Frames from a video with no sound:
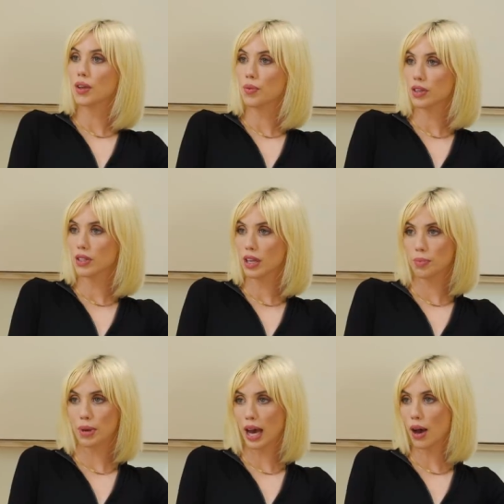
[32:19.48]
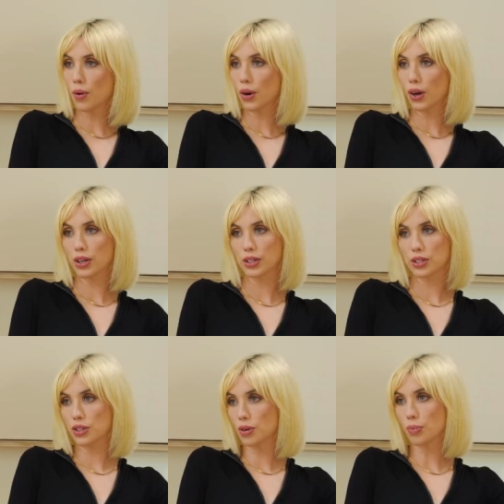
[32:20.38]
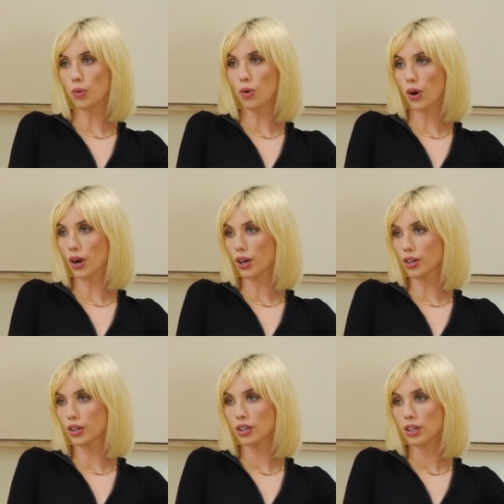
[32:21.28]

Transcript: They want like power and they're yeah. bored.